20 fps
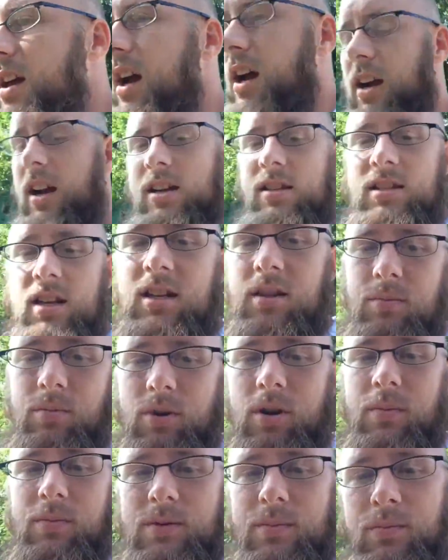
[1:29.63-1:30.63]
I got Jay the
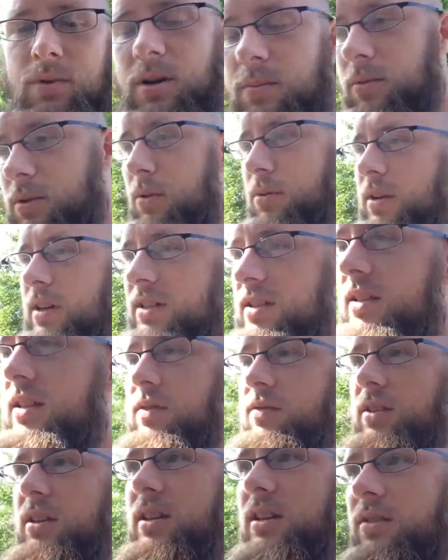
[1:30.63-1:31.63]
Barber's Barber Quest
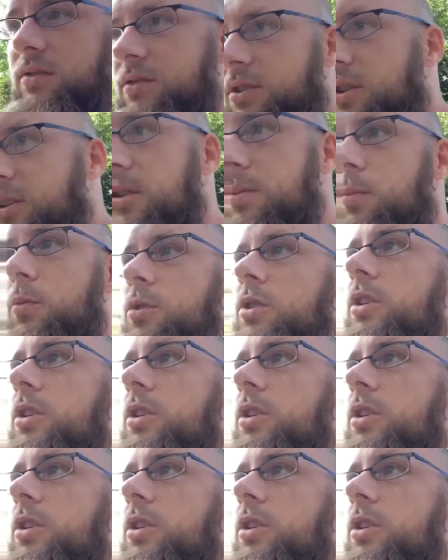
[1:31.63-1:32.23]
DVD Volume